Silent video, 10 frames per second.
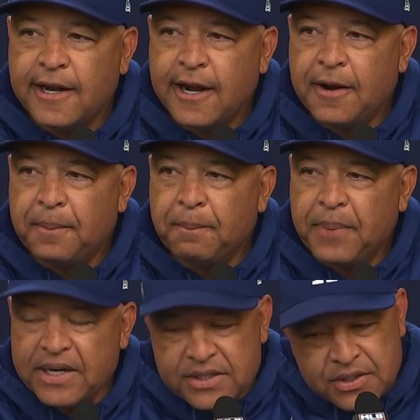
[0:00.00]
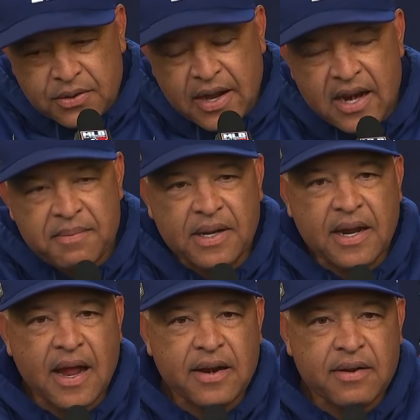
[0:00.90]
But he's still got to be
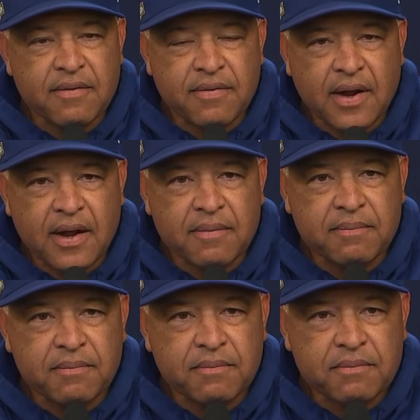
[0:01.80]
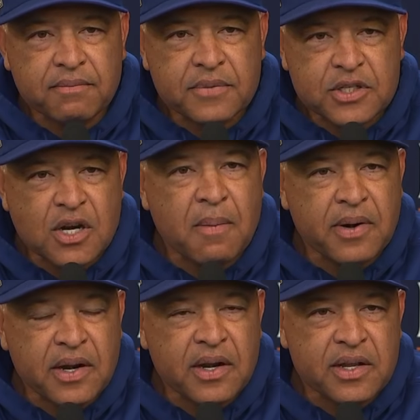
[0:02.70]
kind of
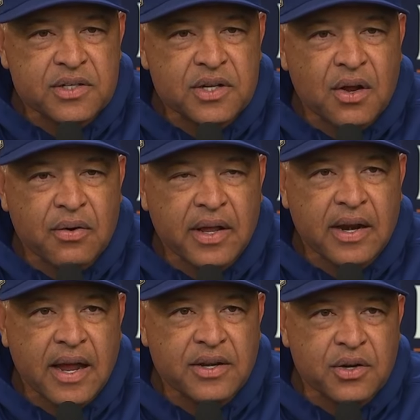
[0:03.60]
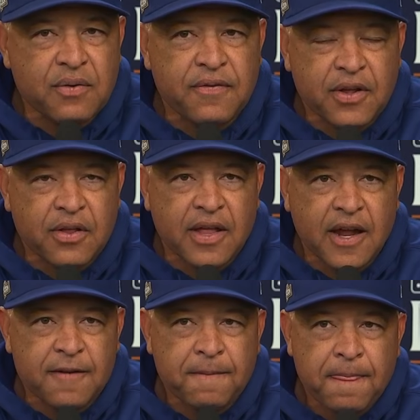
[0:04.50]
stubborn in his zone. And I do feel
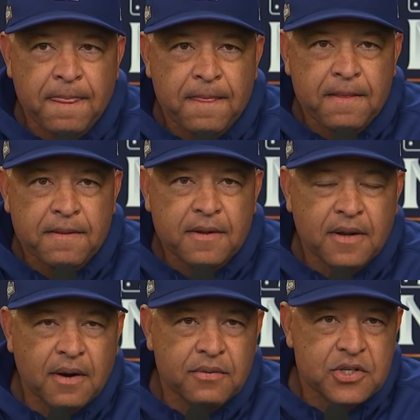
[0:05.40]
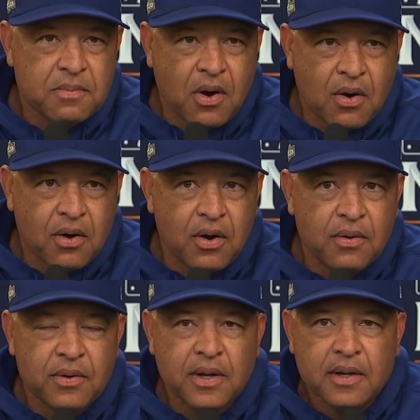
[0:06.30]
that,
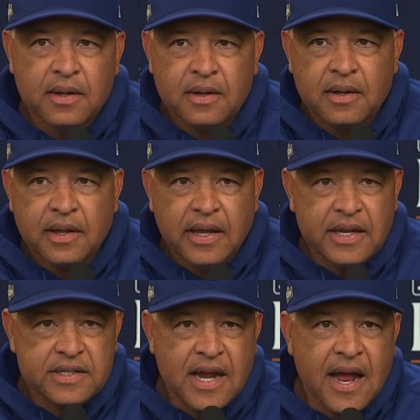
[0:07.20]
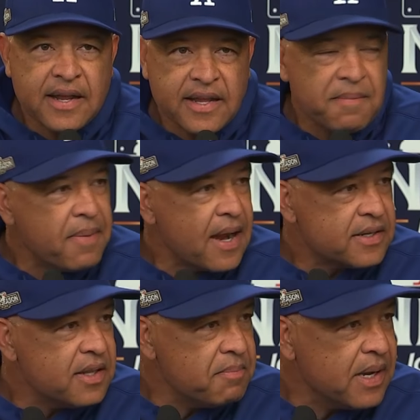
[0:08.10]
tomorrow he's got to get
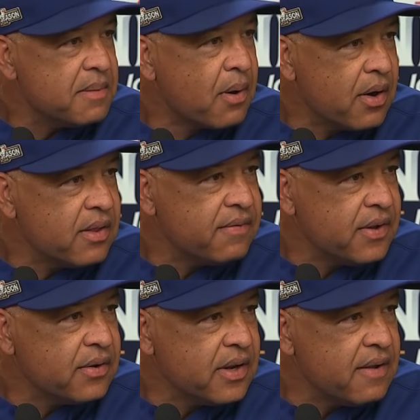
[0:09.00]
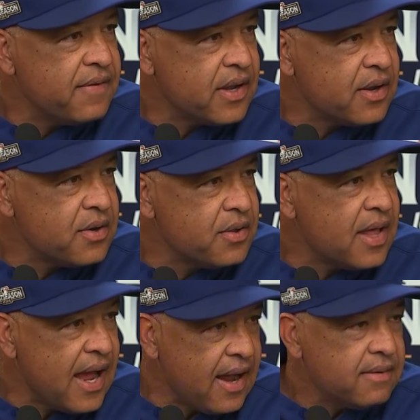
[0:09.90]
back to the big part of the field. And if he can do
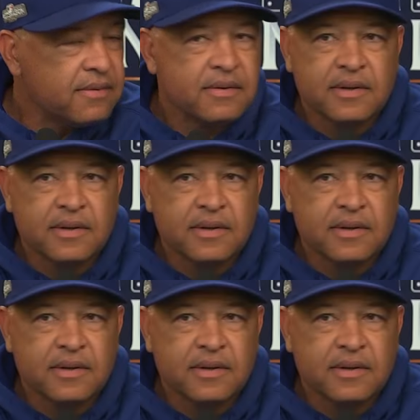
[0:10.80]
that,